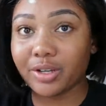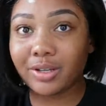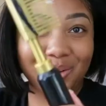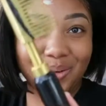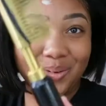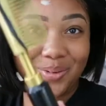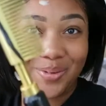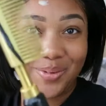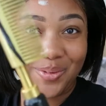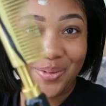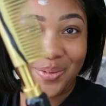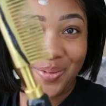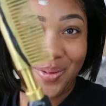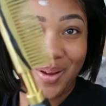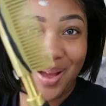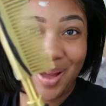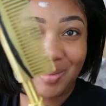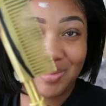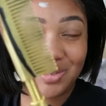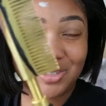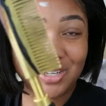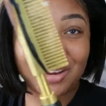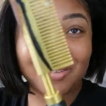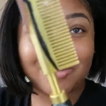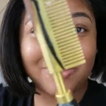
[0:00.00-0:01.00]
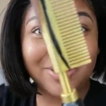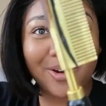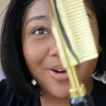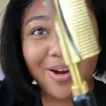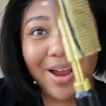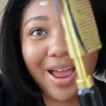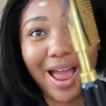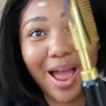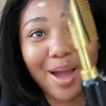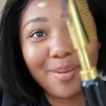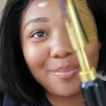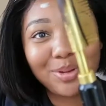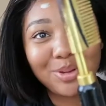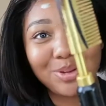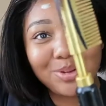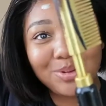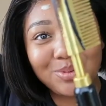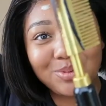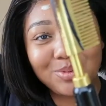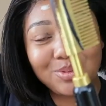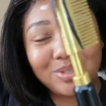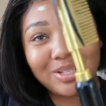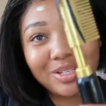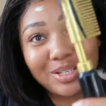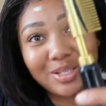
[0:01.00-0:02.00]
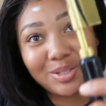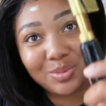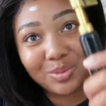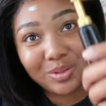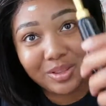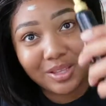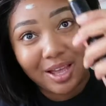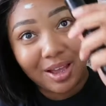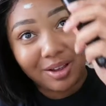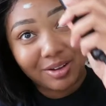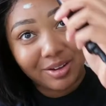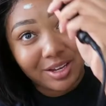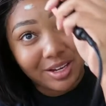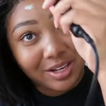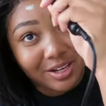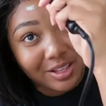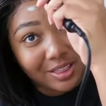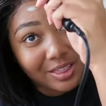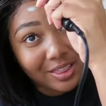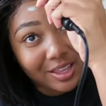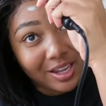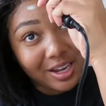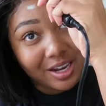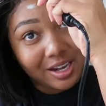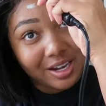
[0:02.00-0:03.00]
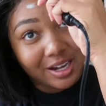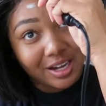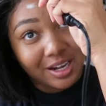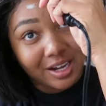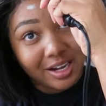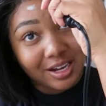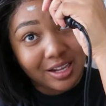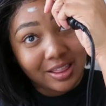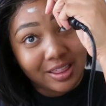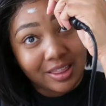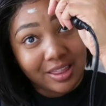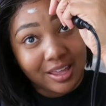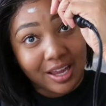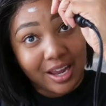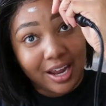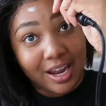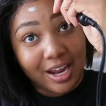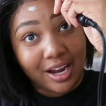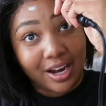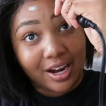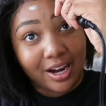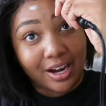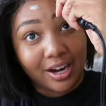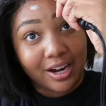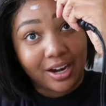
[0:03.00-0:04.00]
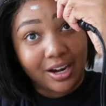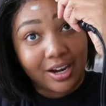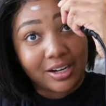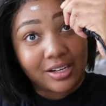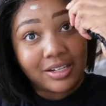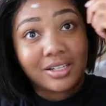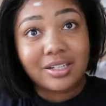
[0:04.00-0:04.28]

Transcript: So I'm trying to figure out how I'm gonna use this without getting that in the hair.